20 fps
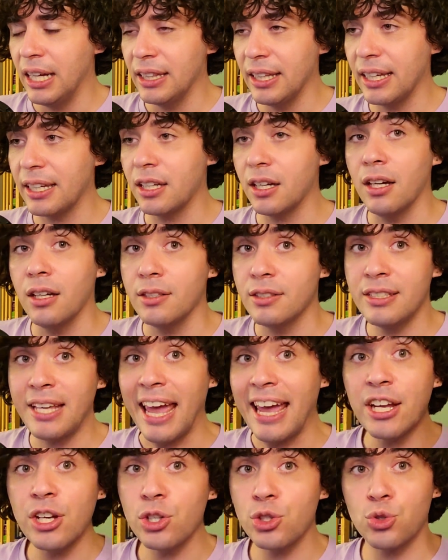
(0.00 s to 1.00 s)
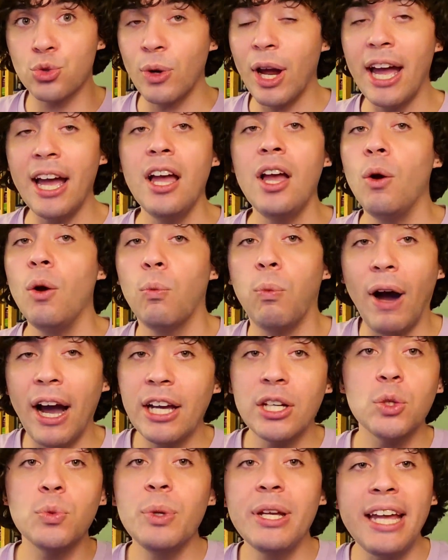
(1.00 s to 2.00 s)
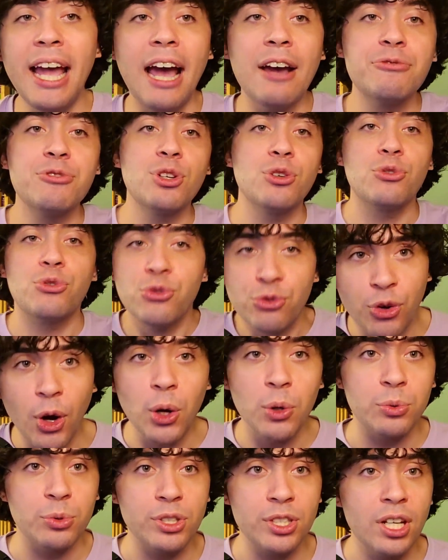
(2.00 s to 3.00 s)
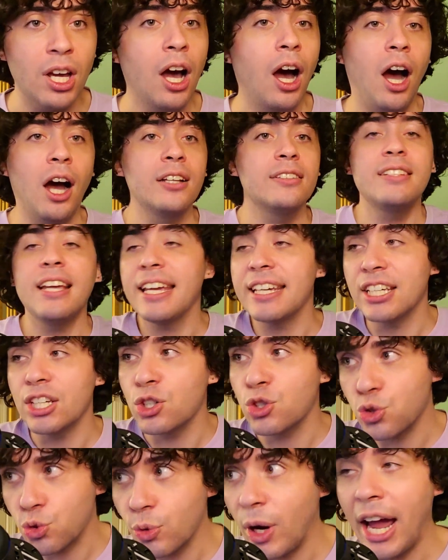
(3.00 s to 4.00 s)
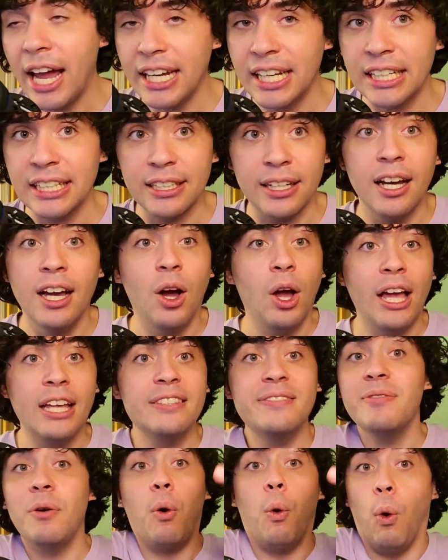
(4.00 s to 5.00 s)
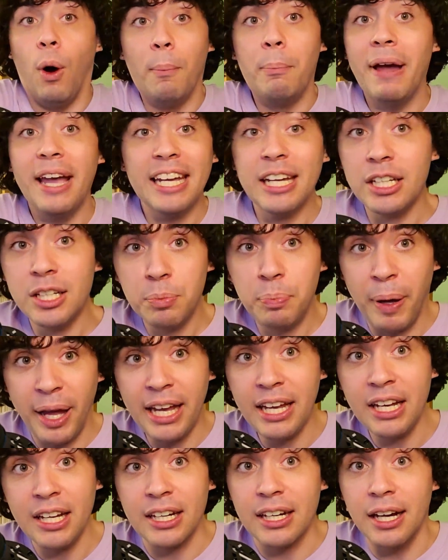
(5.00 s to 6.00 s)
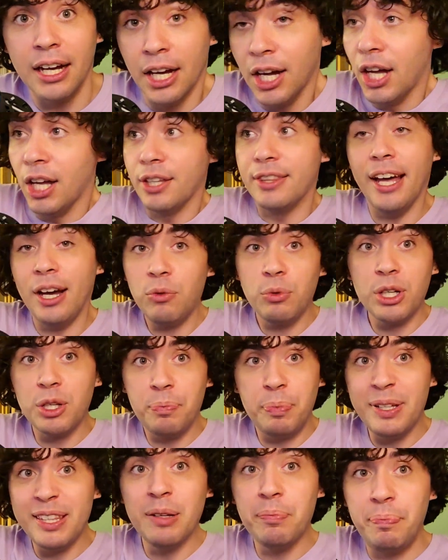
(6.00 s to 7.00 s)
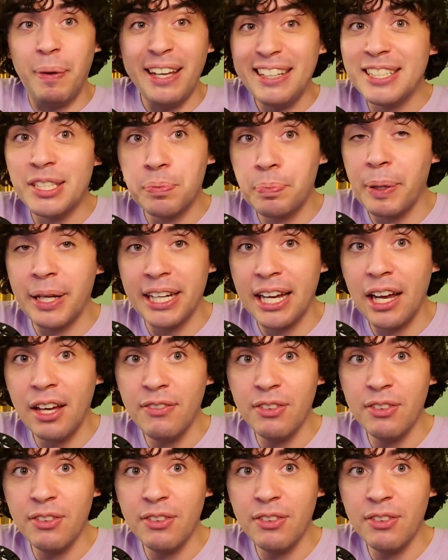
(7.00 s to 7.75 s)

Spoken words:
Like, take why do we have to vote on taking dragon and make it a ping? That would have been the best ping